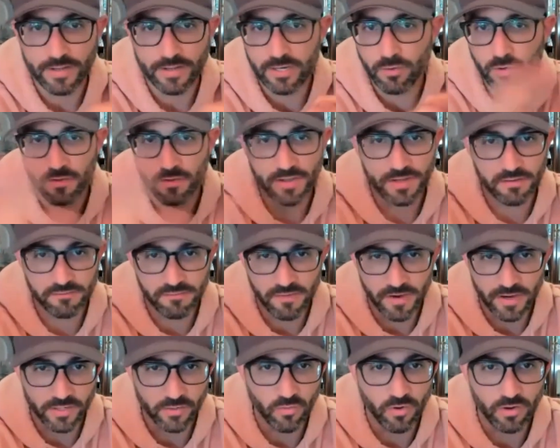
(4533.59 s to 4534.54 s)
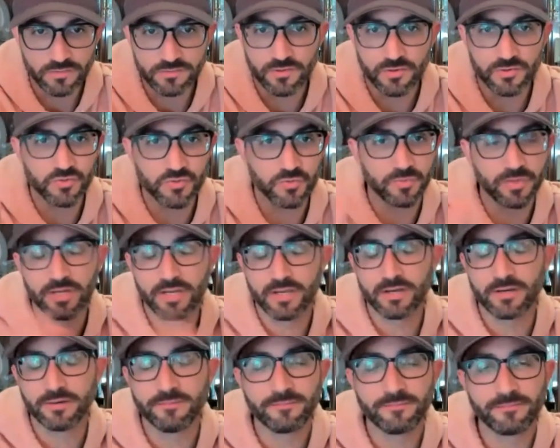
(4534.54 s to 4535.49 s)
anywhere they can find you on social
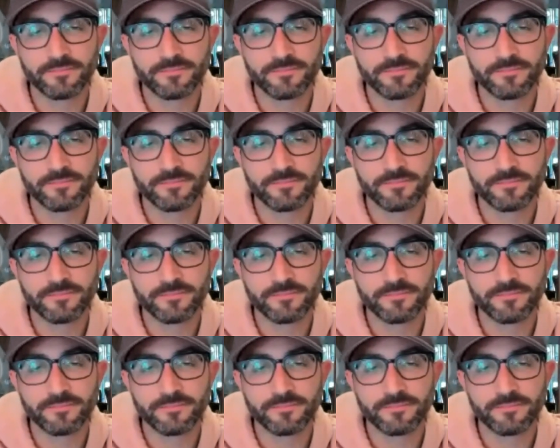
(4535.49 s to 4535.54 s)
media.